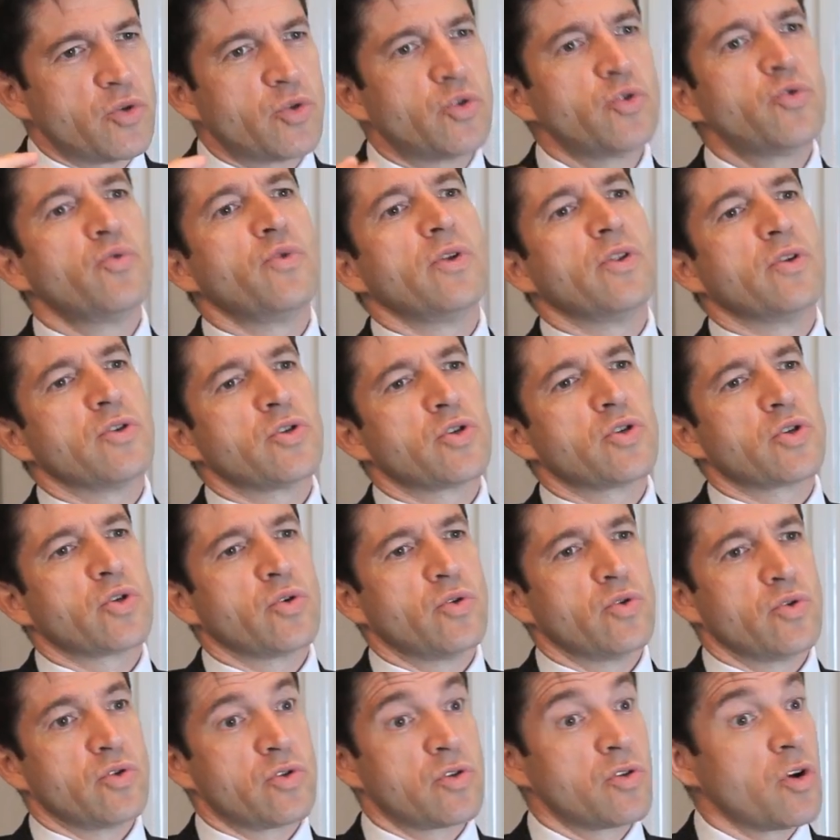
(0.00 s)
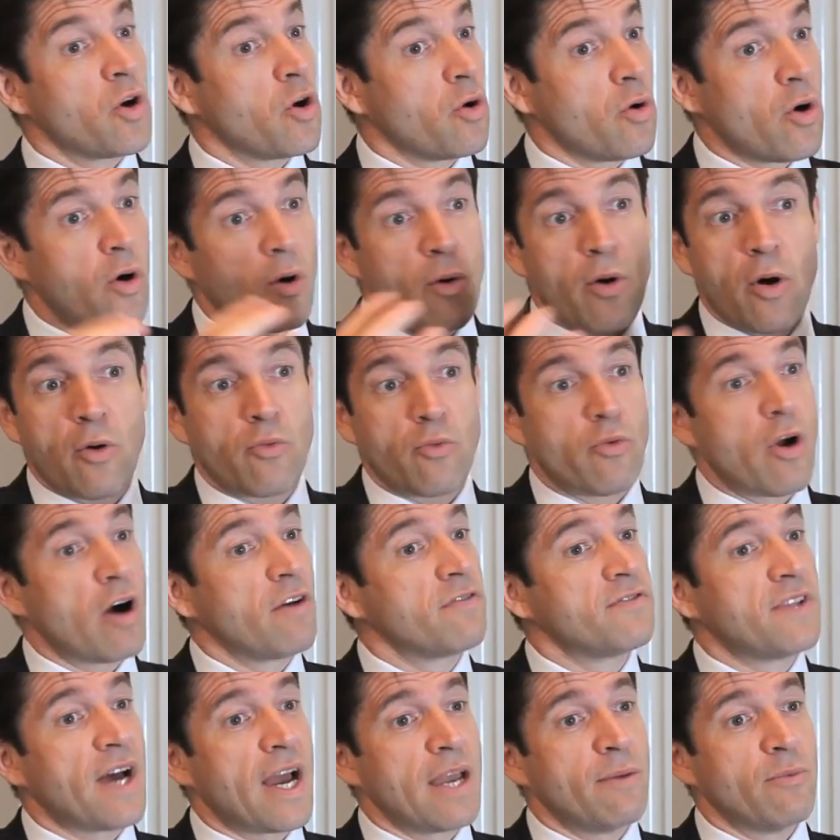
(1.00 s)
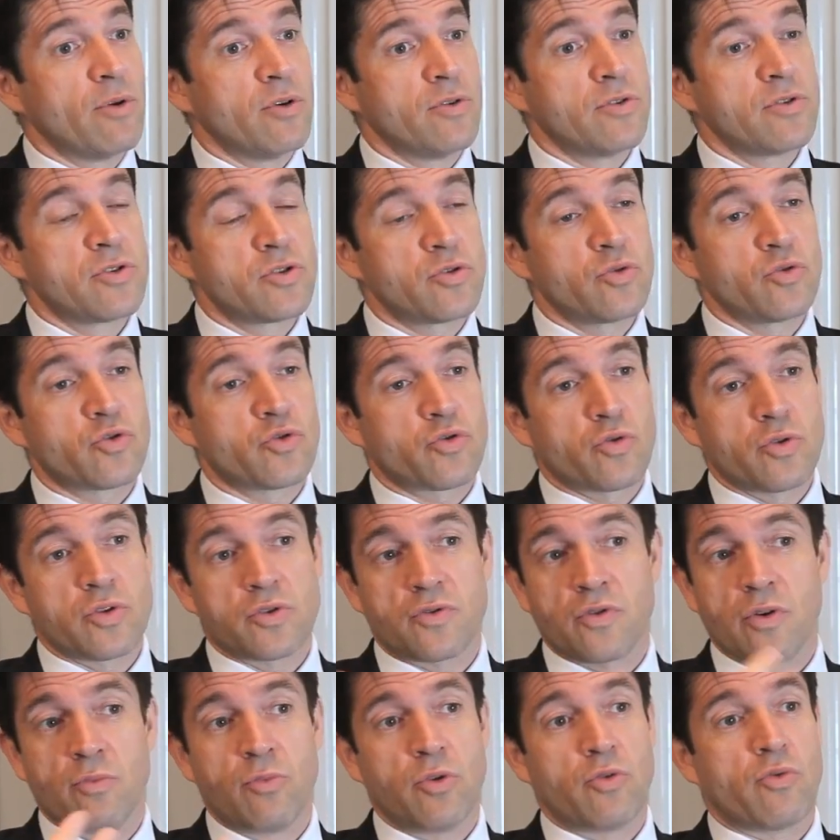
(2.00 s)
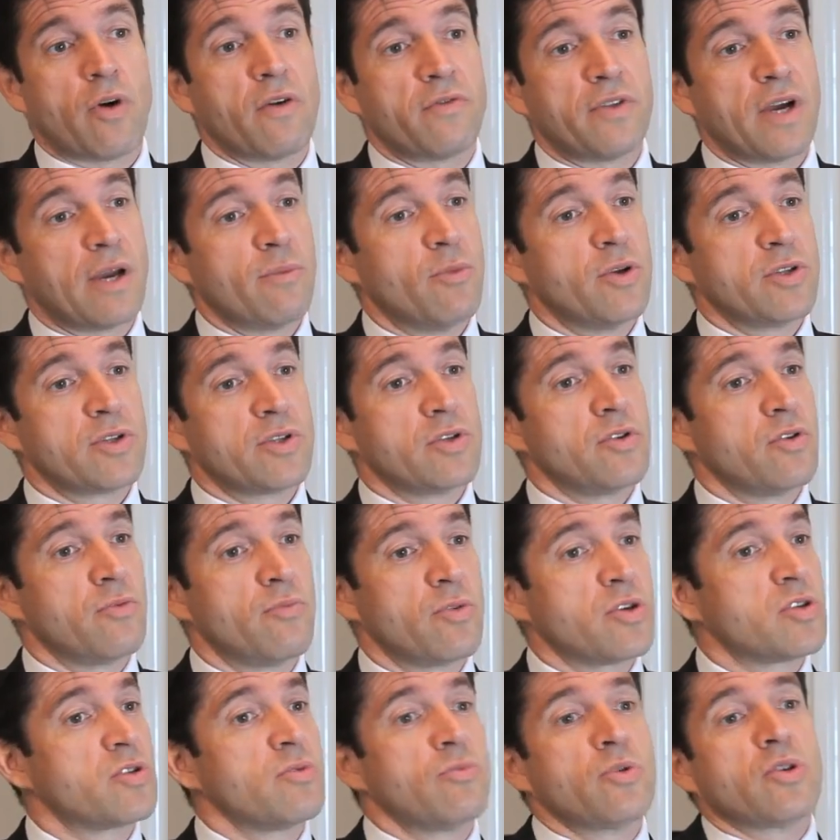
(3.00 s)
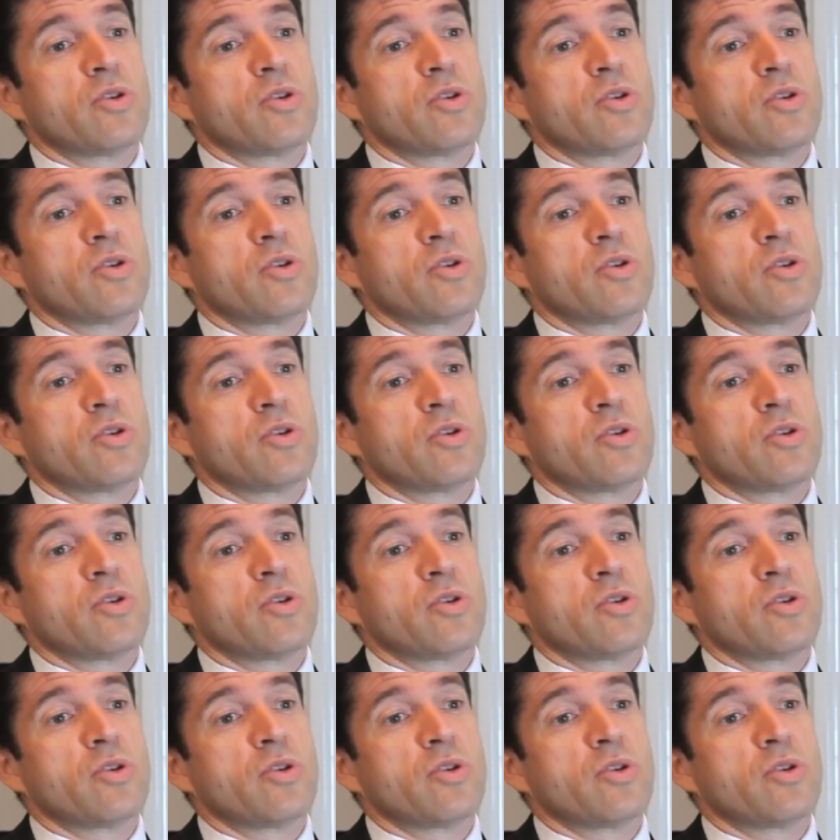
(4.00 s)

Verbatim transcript: to do with the stones, rough diamonds to transform the rough diamonds into the most,